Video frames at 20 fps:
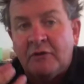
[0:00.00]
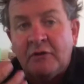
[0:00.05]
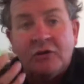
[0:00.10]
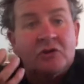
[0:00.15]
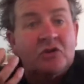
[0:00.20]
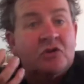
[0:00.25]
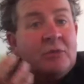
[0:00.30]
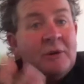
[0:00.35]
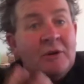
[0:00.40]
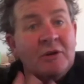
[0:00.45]

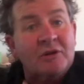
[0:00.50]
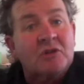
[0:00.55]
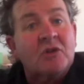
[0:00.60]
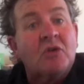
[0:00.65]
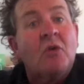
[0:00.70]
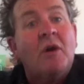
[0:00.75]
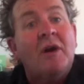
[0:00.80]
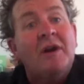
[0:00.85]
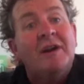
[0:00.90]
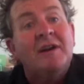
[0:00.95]
Gewürztraminer is
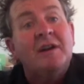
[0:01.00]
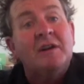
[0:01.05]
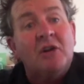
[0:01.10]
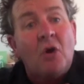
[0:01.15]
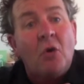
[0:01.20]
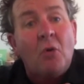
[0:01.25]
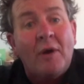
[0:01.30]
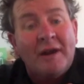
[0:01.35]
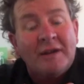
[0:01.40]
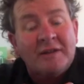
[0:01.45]
quite a
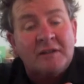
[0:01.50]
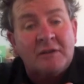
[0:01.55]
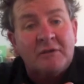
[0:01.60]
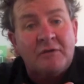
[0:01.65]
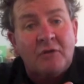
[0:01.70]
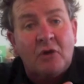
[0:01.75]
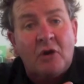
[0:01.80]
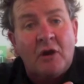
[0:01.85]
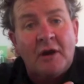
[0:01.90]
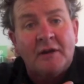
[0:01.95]
low acid
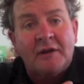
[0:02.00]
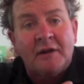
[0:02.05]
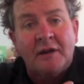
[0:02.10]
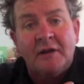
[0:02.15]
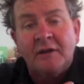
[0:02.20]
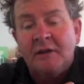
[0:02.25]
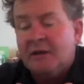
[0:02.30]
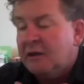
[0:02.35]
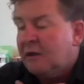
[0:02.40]
variety.